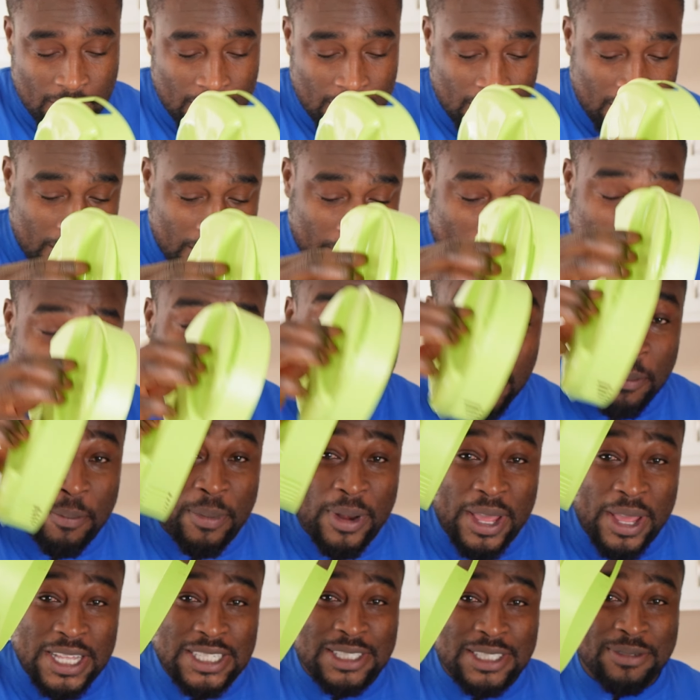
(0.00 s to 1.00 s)
And I'm gonna
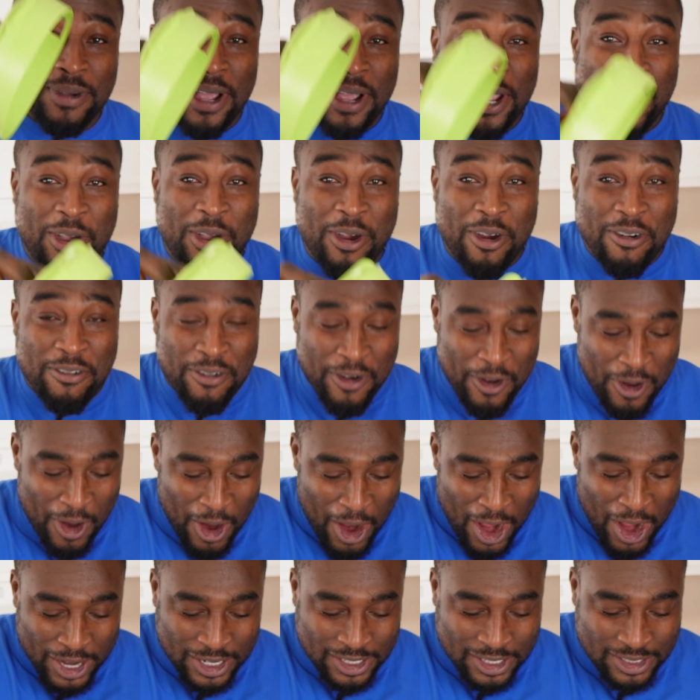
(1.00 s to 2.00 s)
place my cover
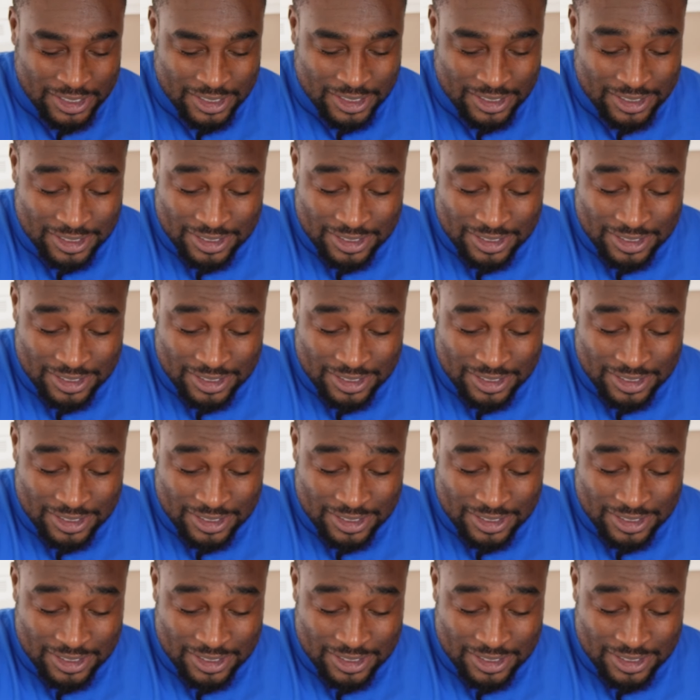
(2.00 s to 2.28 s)
on.